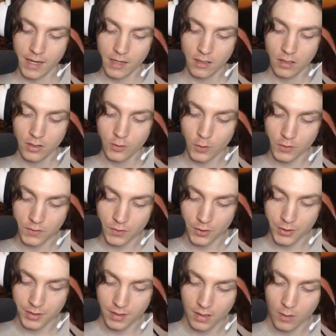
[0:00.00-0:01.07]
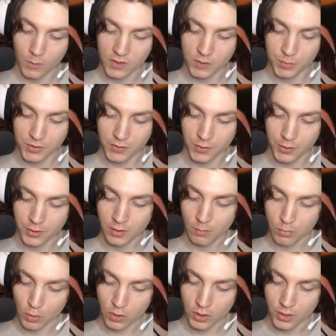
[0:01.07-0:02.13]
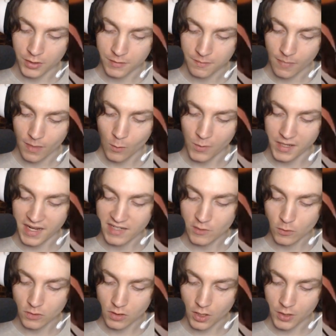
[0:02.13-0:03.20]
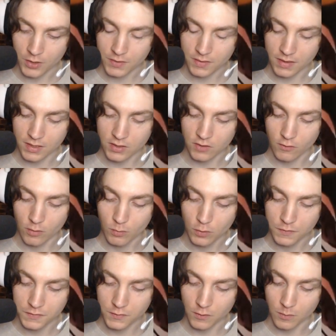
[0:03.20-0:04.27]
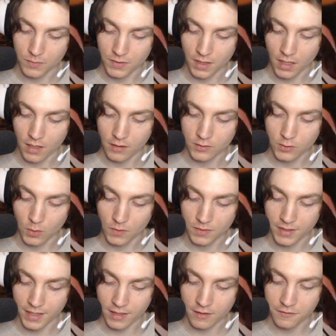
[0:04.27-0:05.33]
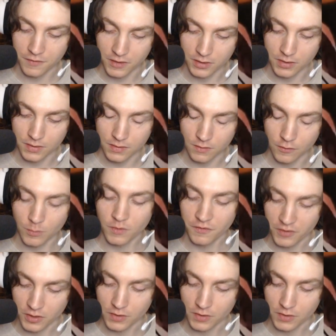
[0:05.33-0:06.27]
Your turn, once per turn, blocker. When a Dawn card is removed from the Dawn deck field, this